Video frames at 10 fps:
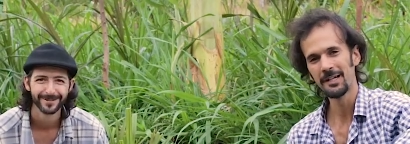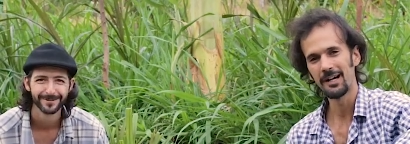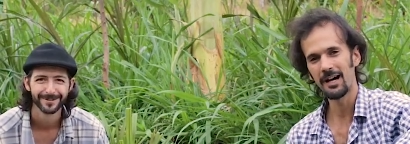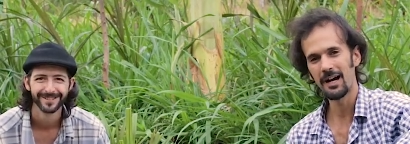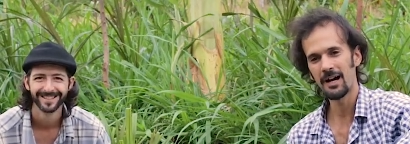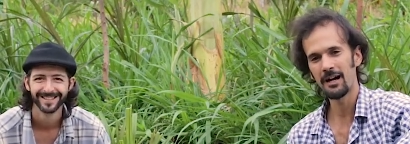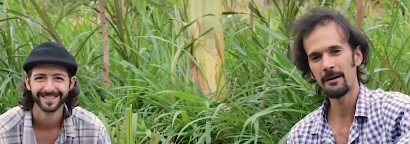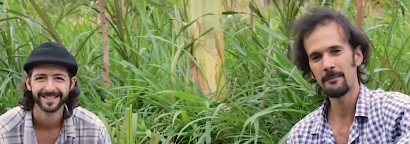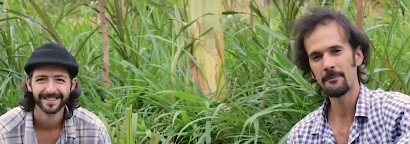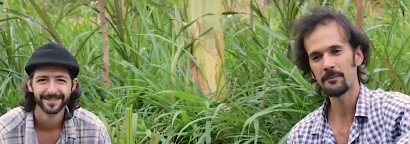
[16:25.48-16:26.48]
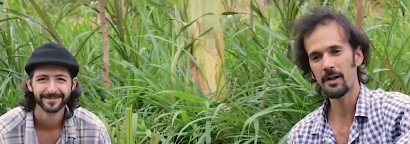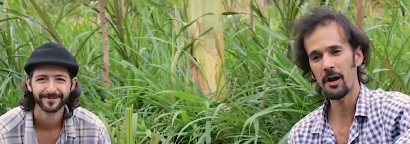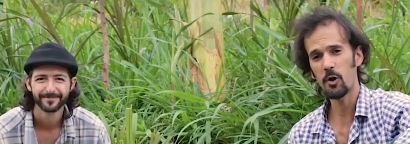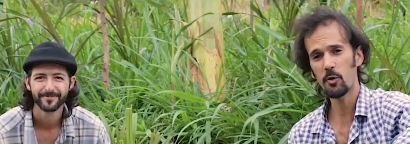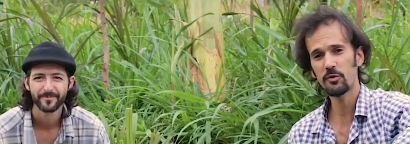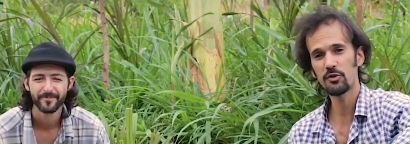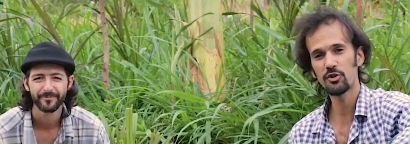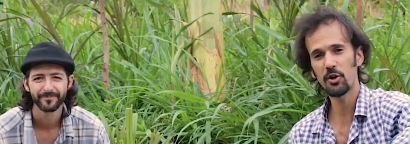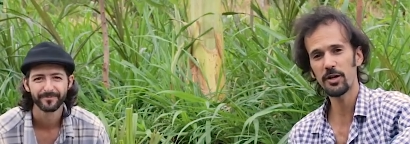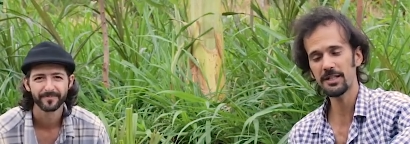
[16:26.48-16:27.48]
Speaker 1: Um, I hope you
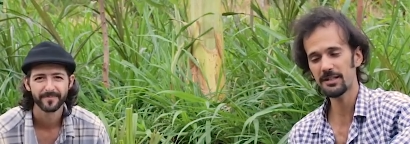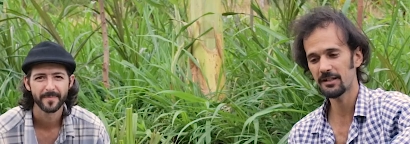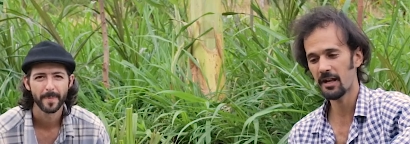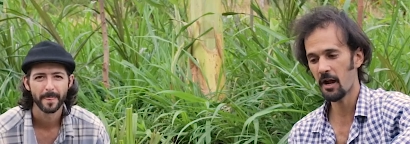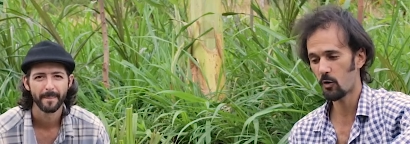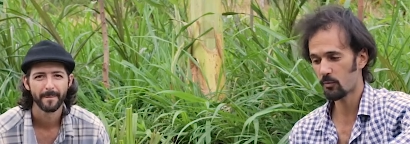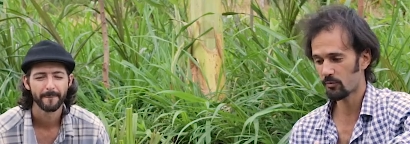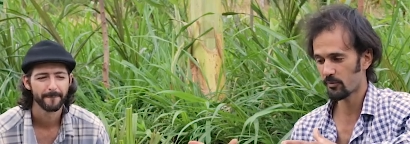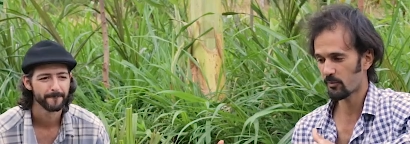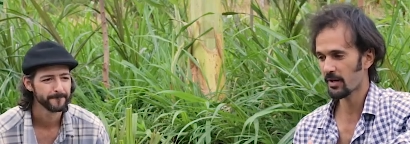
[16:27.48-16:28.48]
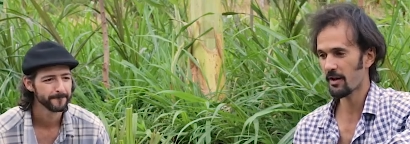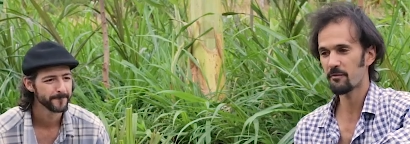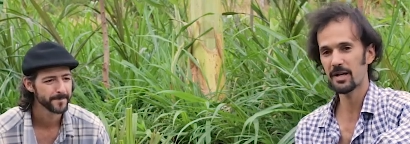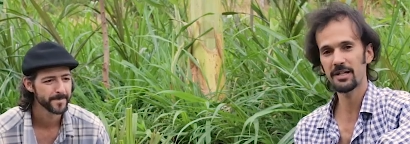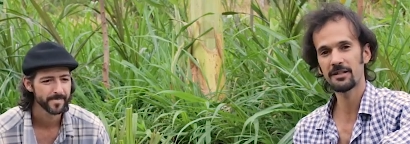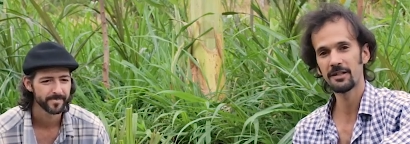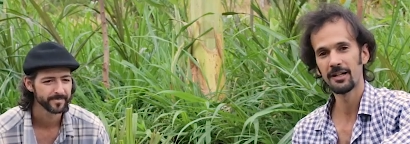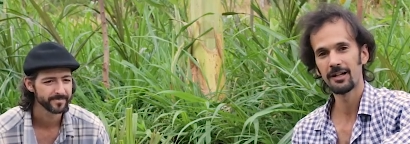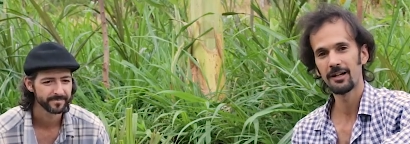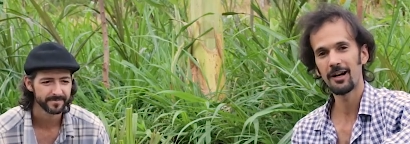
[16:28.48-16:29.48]
enjoyed it, and I hope we have made
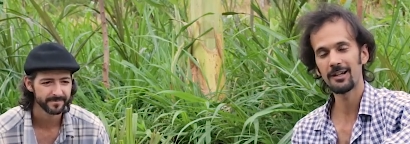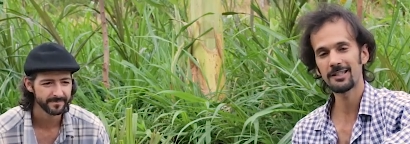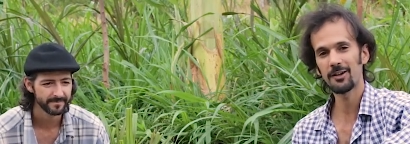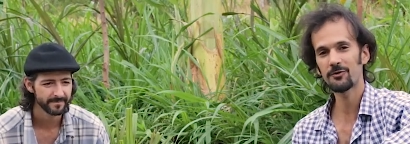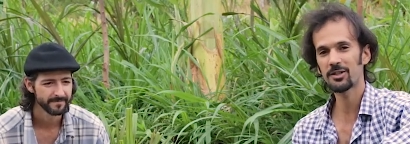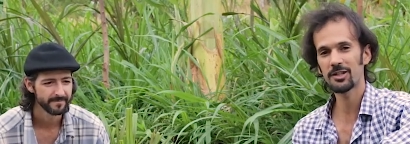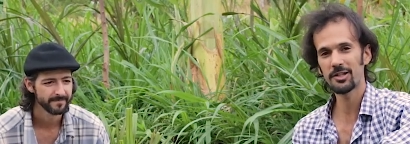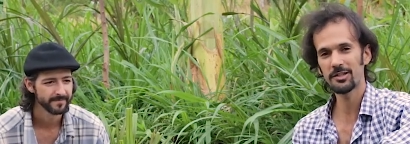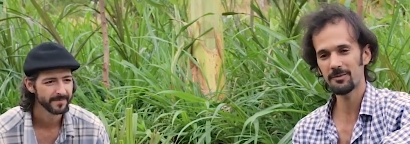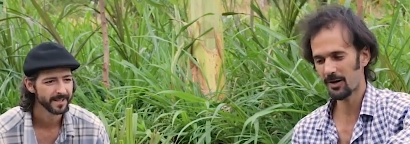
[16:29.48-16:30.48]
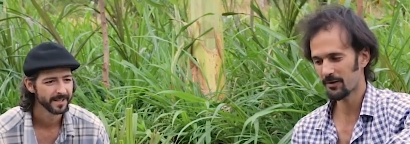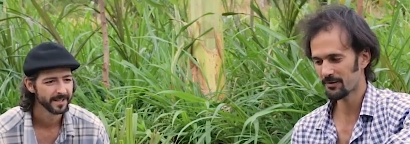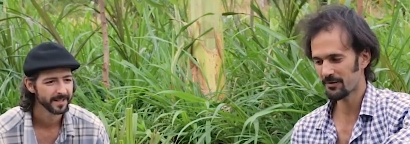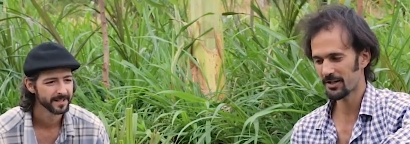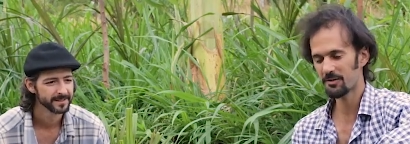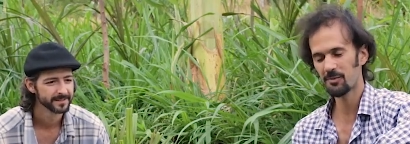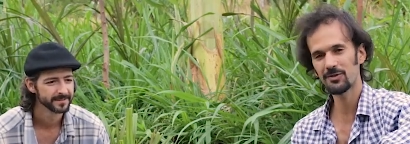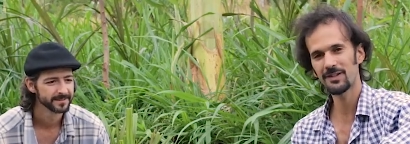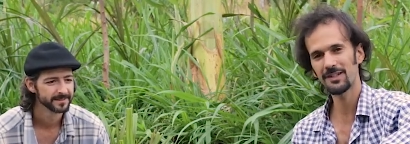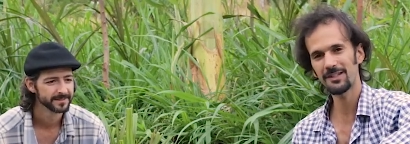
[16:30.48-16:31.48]
ourselves clear about the
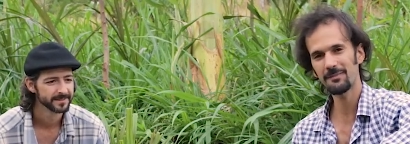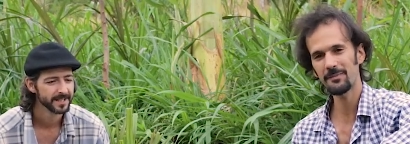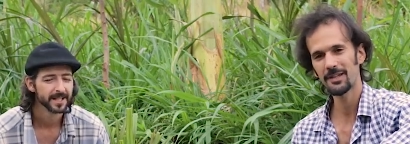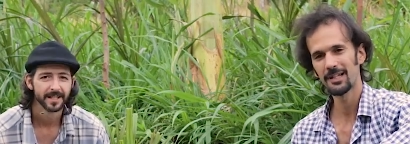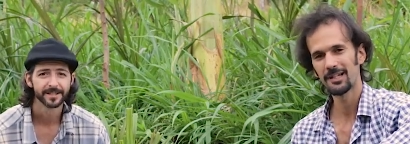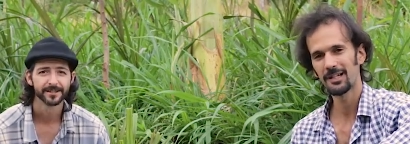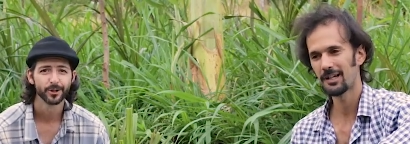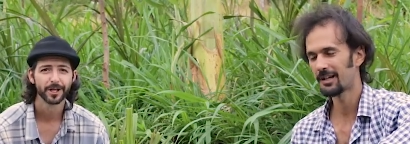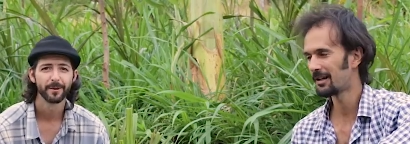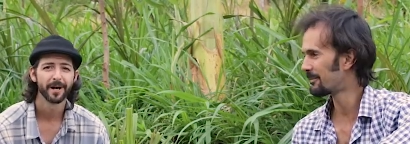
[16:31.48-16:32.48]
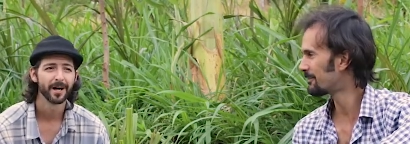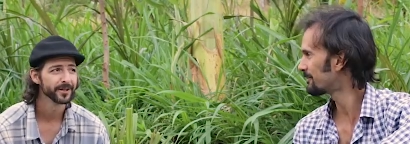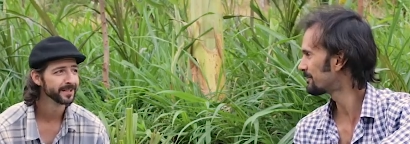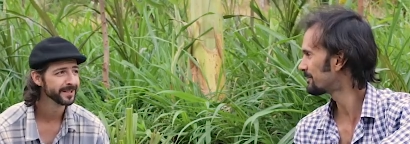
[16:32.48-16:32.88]
vegetable system. Let's talk um, about